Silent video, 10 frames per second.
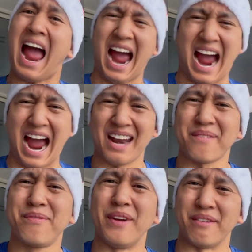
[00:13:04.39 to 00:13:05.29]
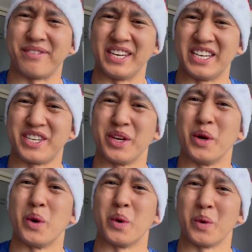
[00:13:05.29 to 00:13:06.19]
at
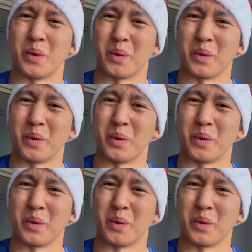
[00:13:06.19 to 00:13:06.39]
52.